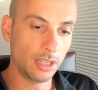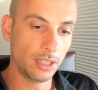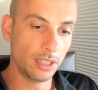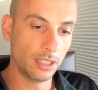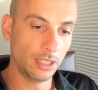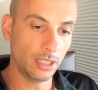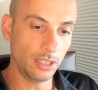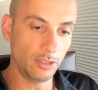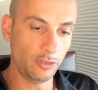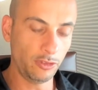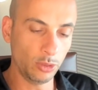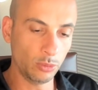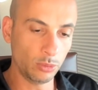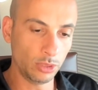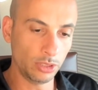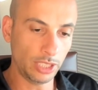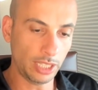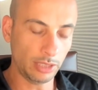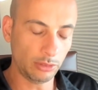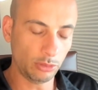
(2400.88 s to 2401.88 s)
If you will
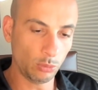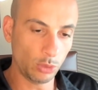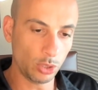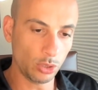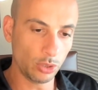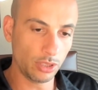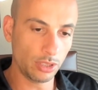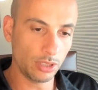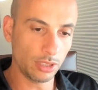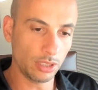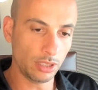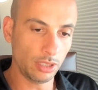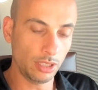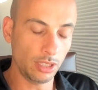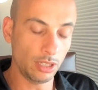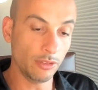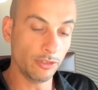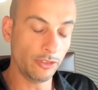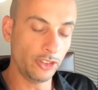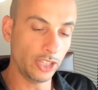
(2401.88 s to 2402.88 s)
network,
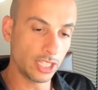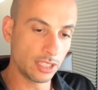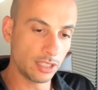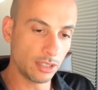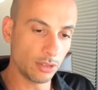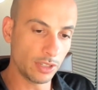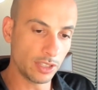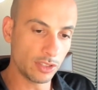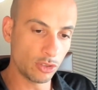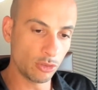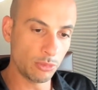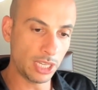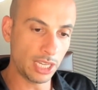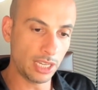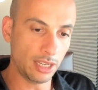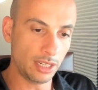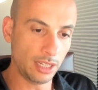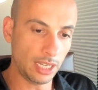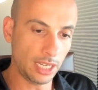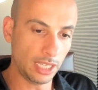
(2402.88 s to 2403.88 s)
fix your resume
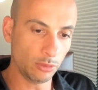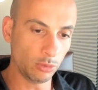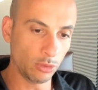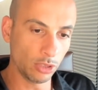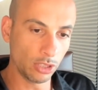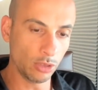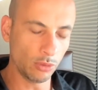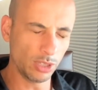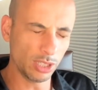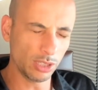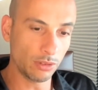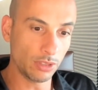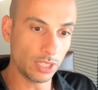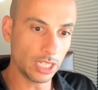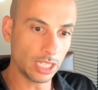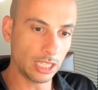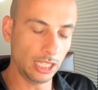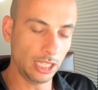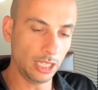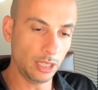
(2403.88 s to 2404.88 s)
and network your work
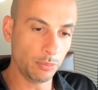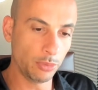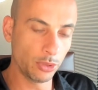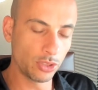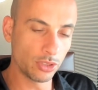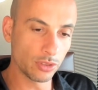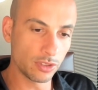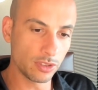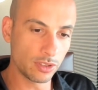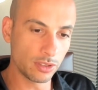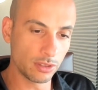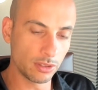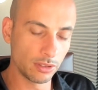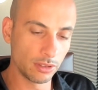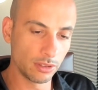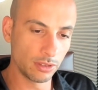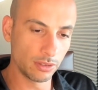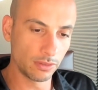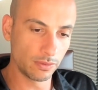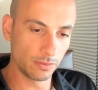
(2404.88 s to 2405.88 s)
correctly, put your
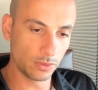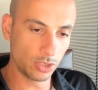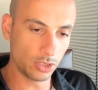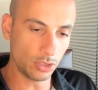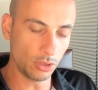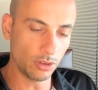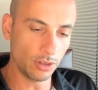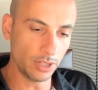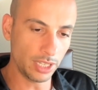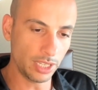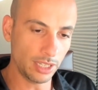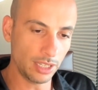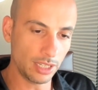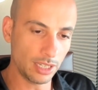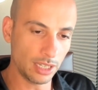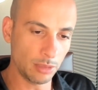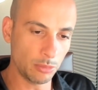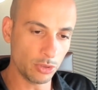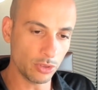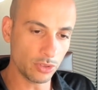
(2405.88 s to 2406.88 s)
story
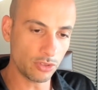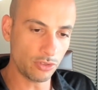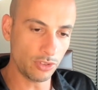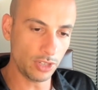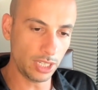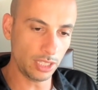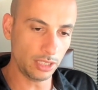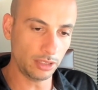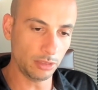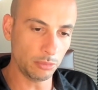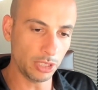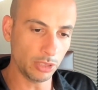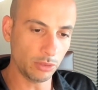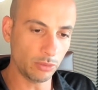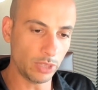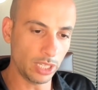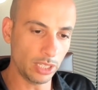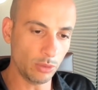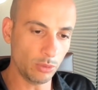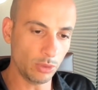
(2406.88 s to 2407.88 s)
kind of more straight about
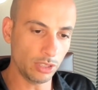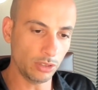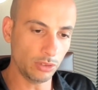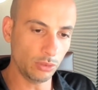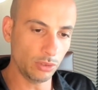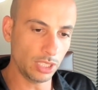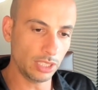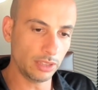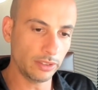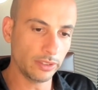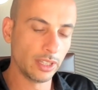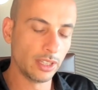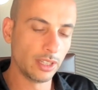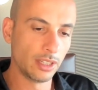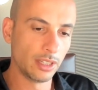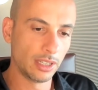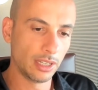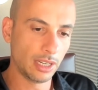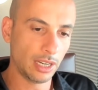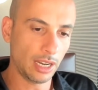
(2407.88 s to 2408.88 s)
why you want to do it,
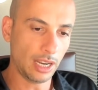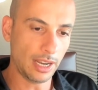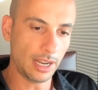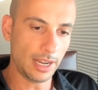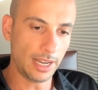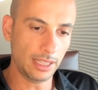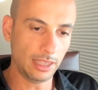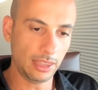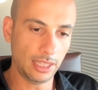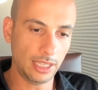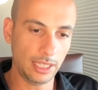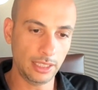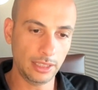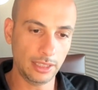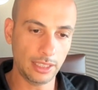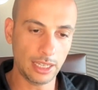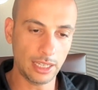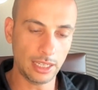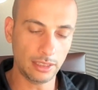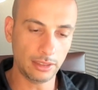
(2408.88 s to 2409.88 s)
I think
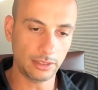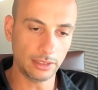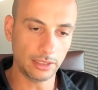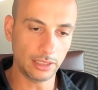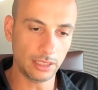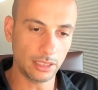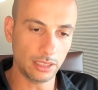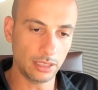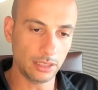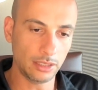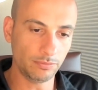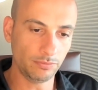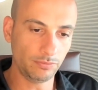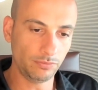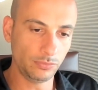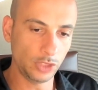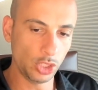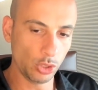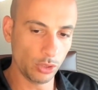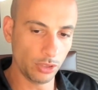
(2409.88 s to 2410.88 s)
that
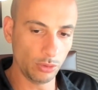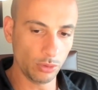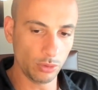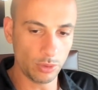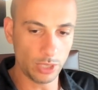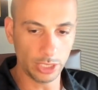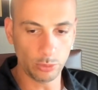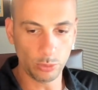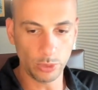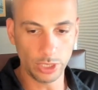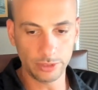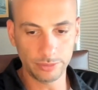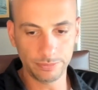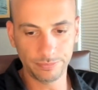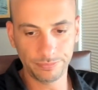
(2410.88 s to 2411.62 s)
you can do quite well.